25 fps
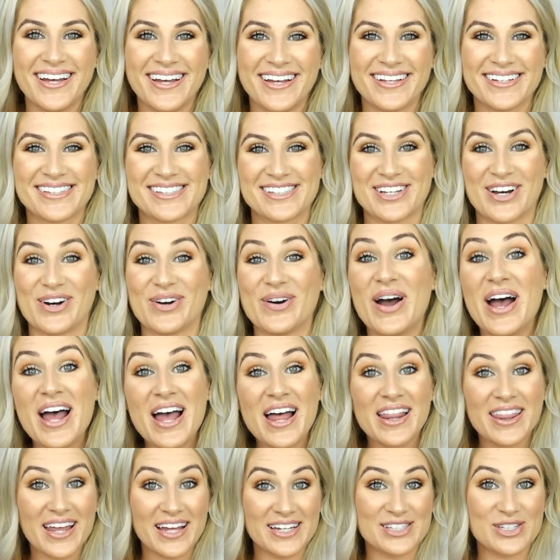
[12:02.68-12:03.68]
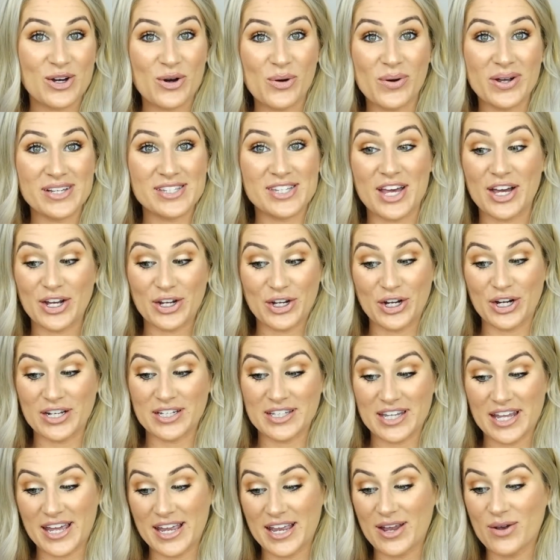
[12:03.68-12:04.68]
So that's always a good
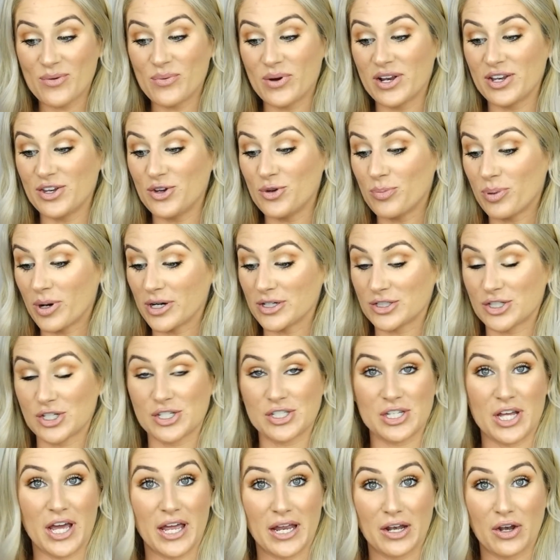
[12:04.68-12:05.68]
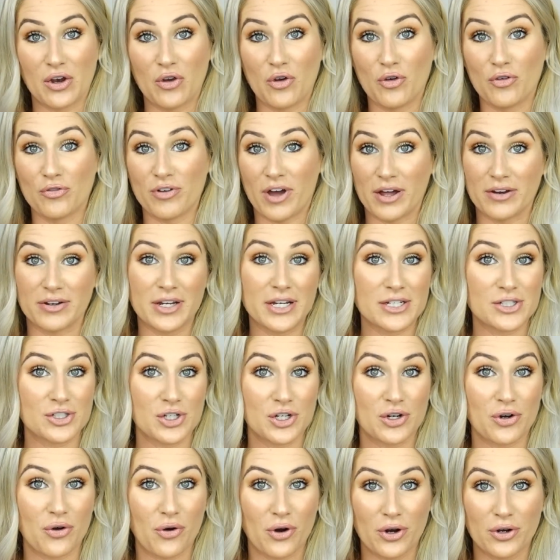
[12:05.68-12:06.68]
thing when you purchase a new
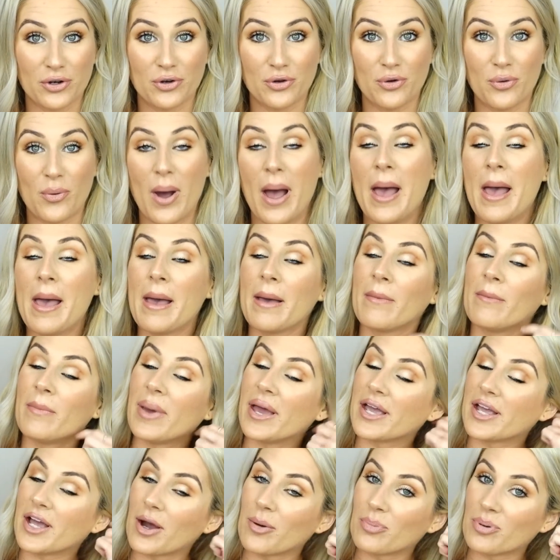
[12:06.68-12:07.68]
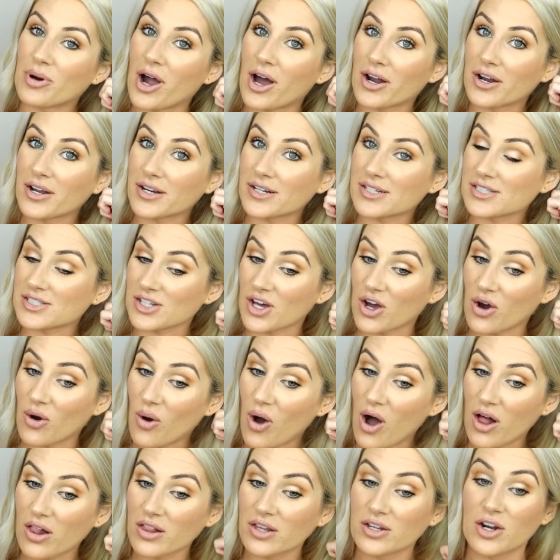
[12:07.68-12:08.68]
foundation or a new makeup product. So
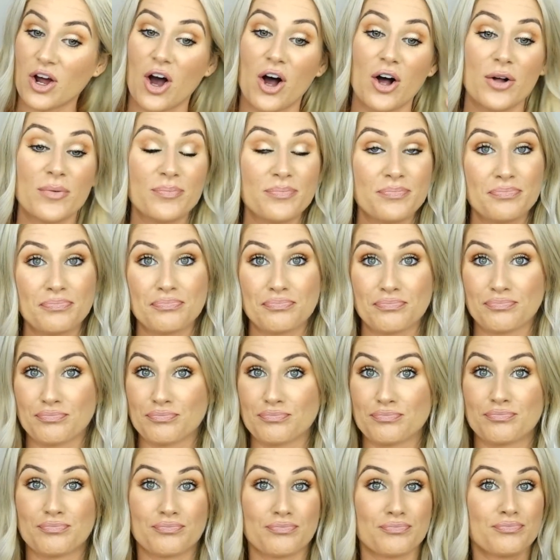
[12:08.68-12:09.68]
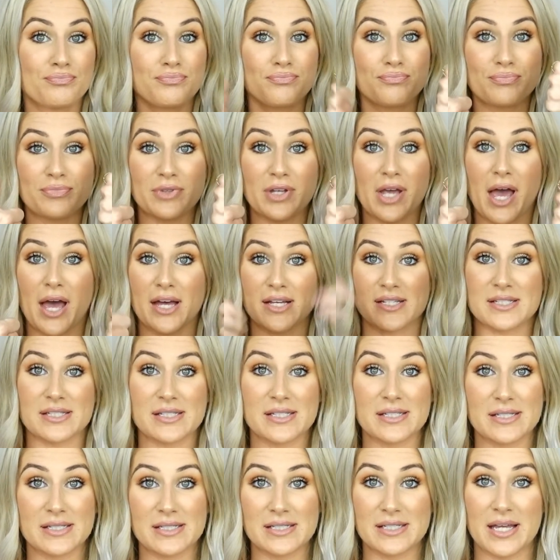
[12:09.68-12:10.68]
all in all, yes,
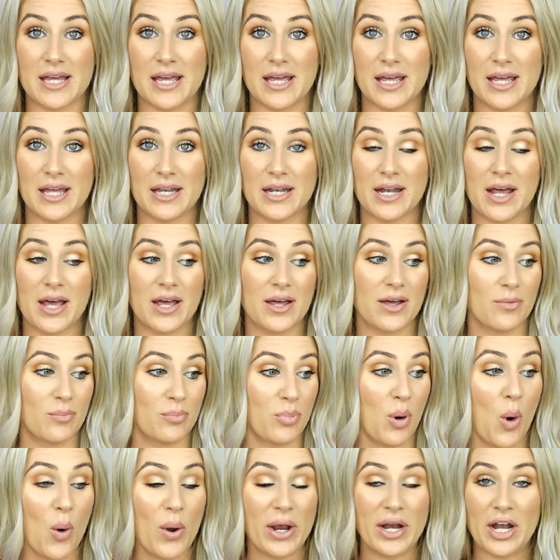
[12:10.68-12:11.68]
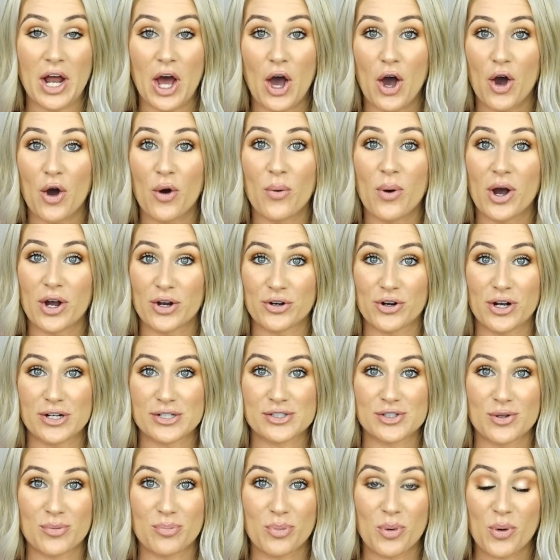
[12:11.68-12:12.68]
10.0 across
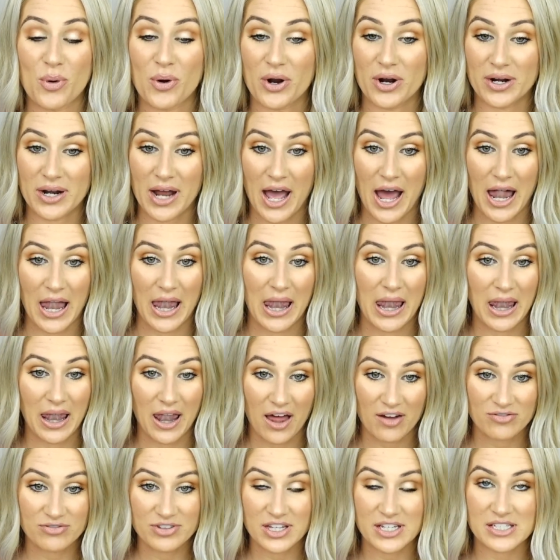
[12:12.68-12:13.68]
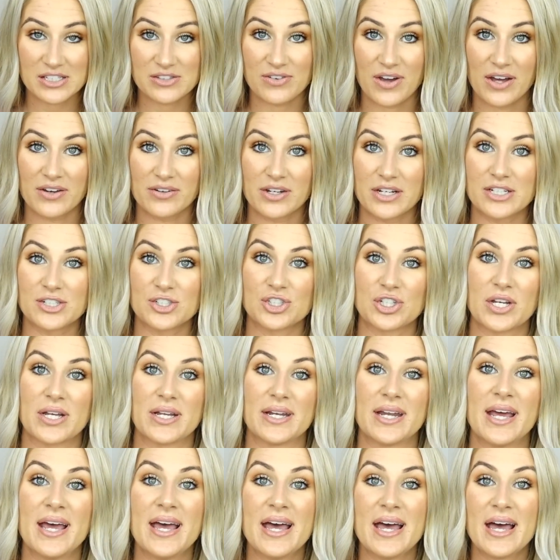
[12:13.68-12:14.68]
the board. I love this foundation.
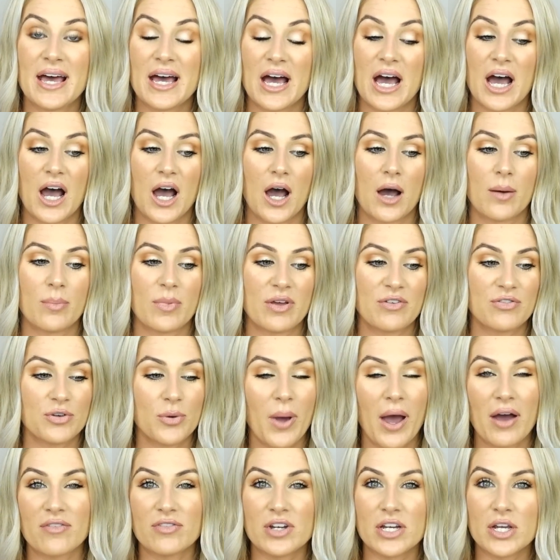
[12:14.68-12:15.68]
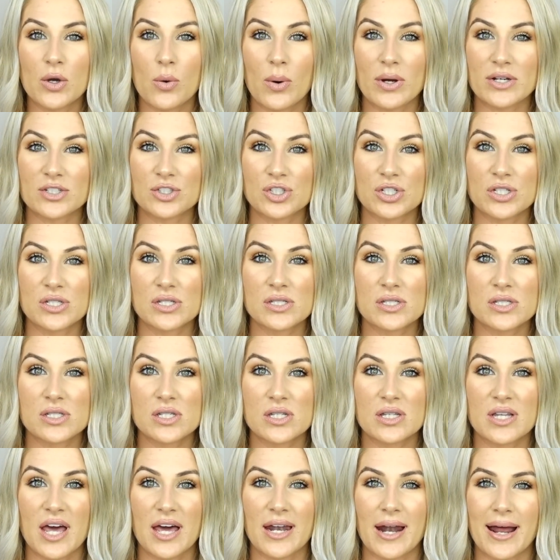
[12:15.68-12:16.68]
If you have any questions
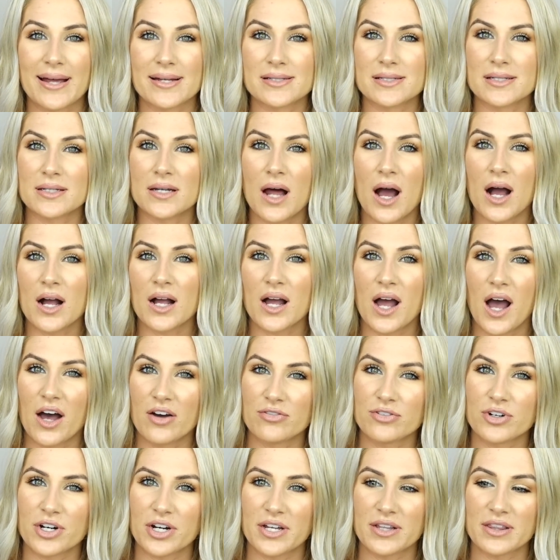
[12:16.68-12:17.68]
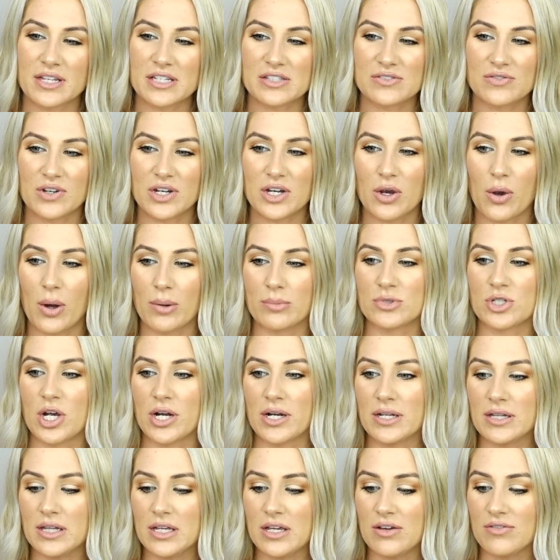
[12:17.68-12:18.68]
that I did not cover in this video, I'm trying
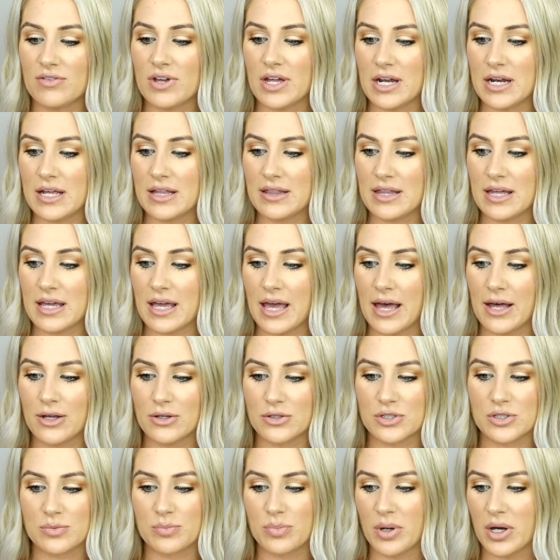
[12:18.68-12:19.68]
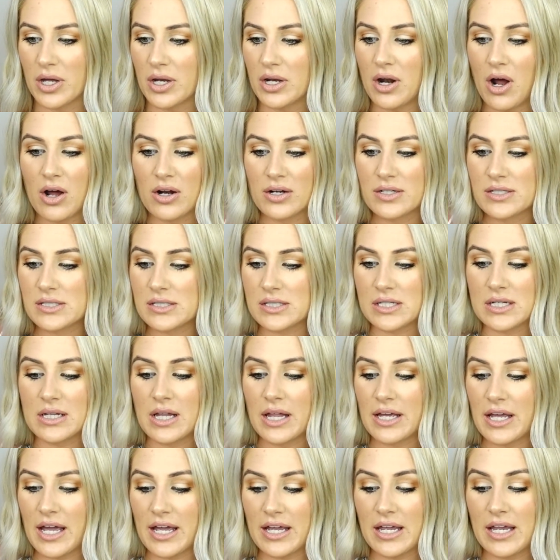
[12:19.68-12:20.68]
to think of anything else, but honestly,
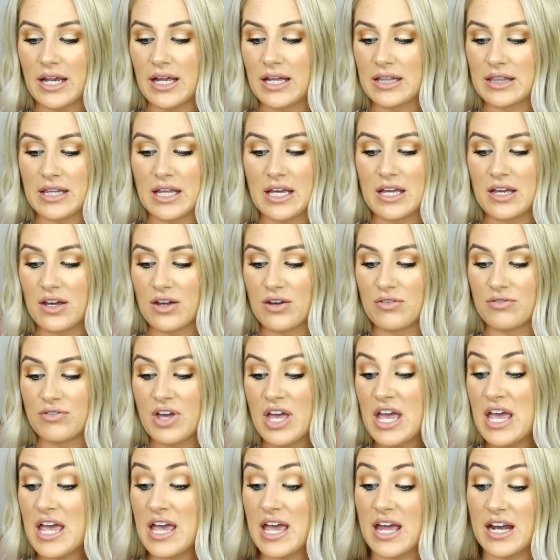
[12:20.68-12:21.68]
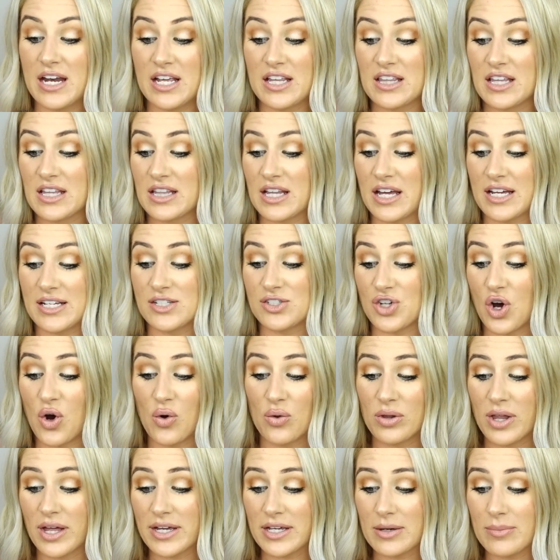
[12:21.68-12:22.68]
like, I can't think of anything that I don't
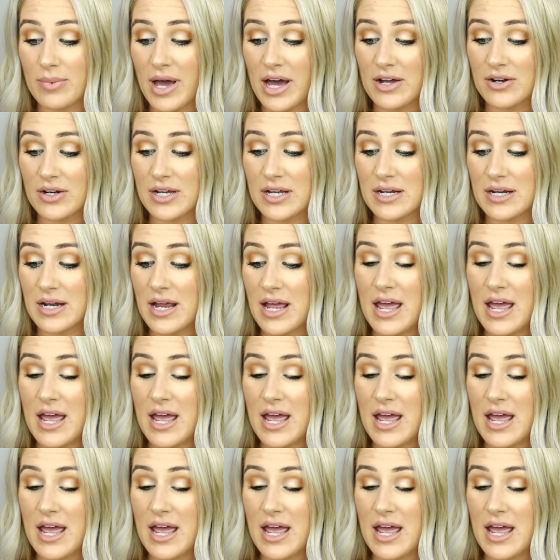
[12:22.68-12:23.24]
like about it.